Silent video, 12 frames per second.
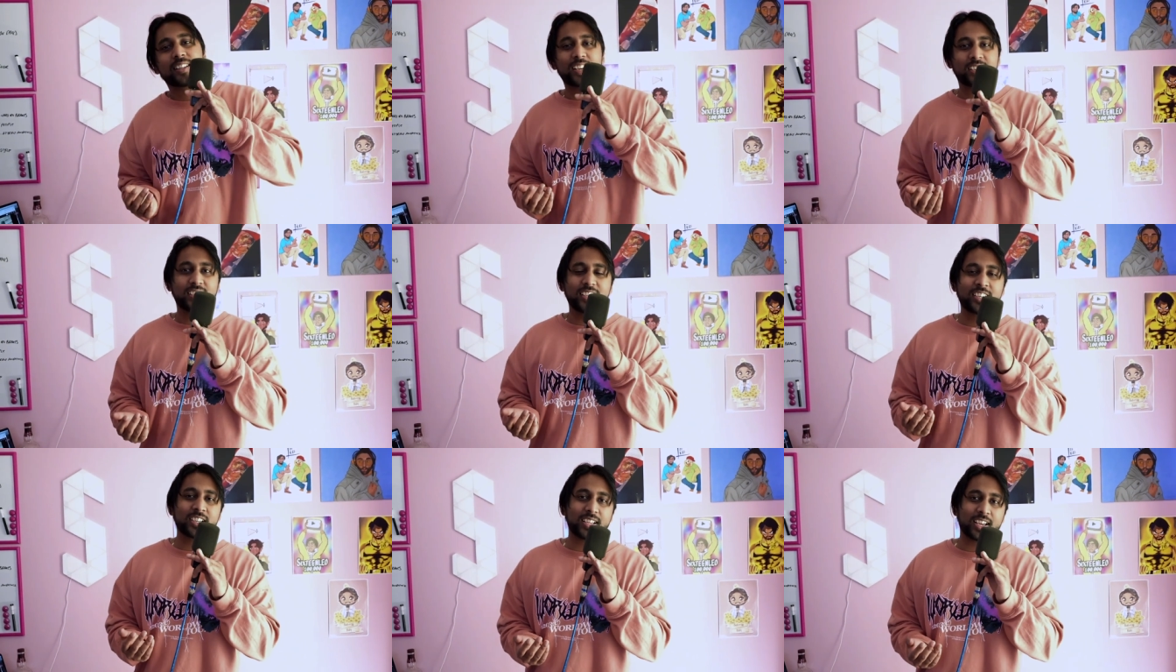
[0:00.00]
like a,
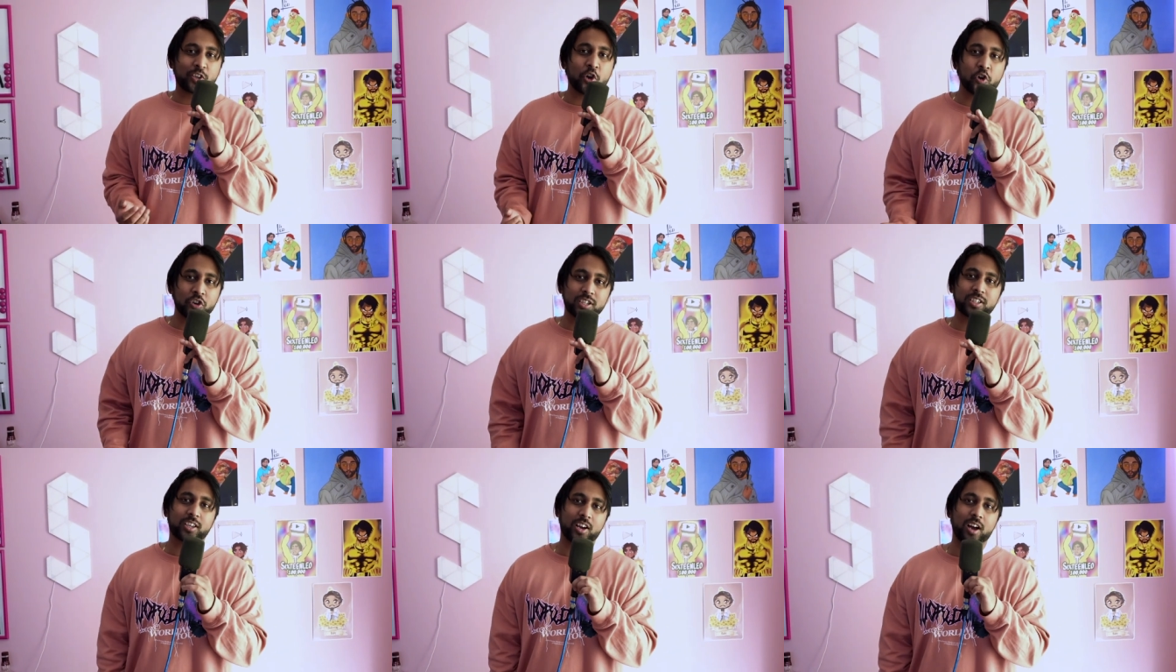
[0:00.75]
eat a, like corn on
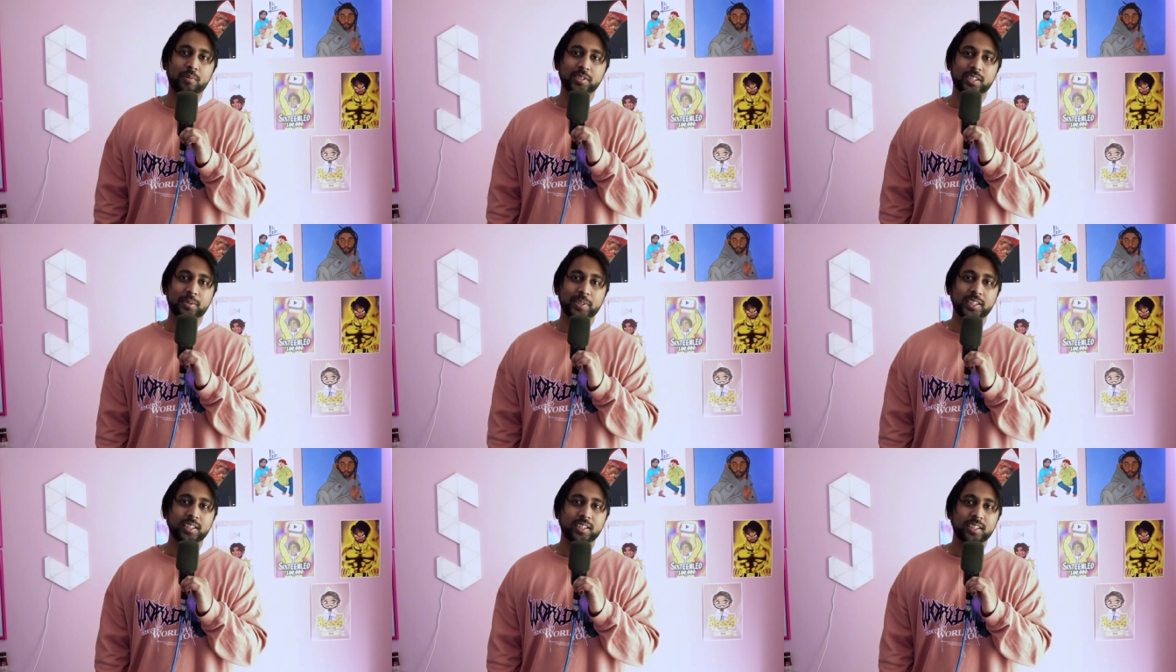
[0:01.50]
the cob or
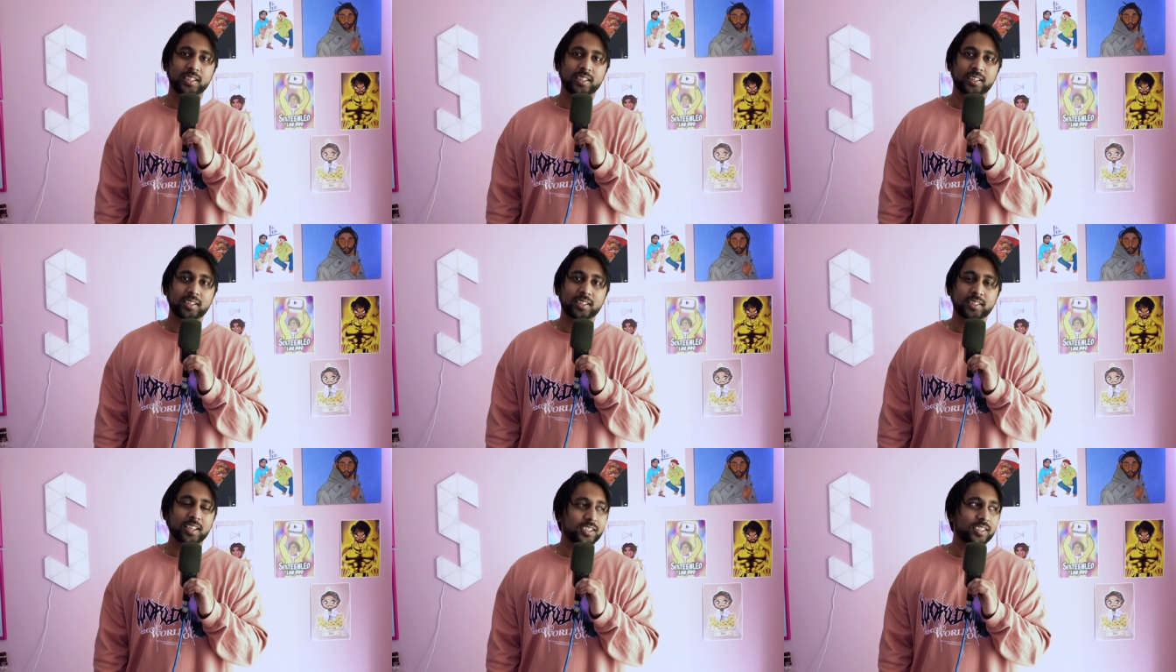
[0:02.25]
something?
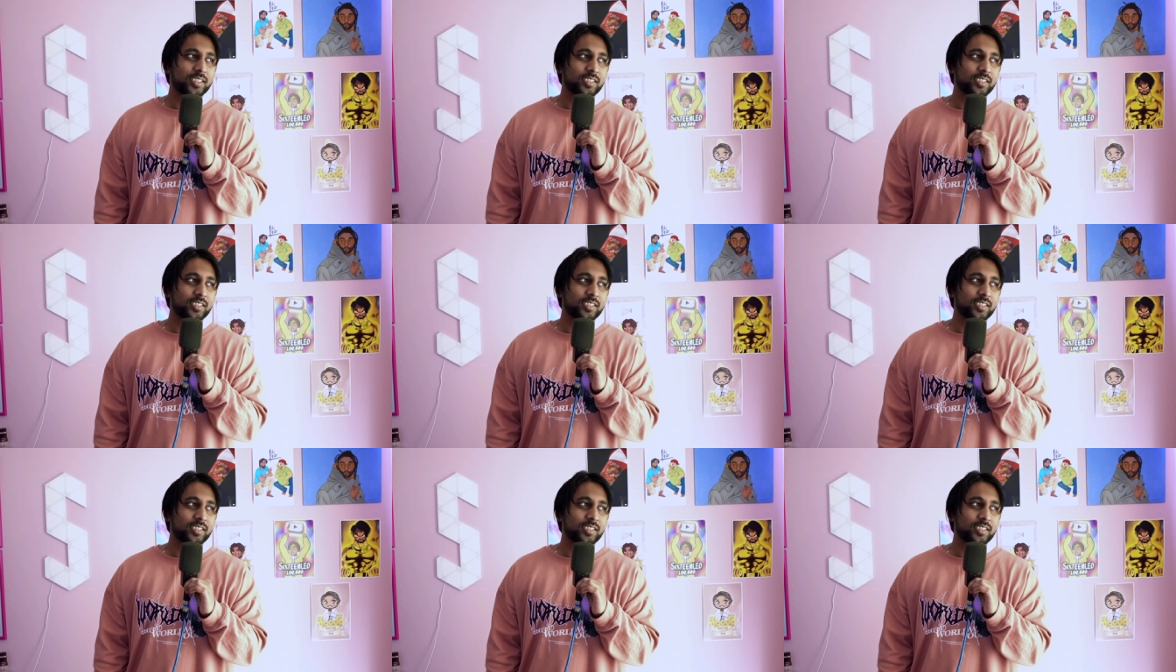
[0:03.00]
That's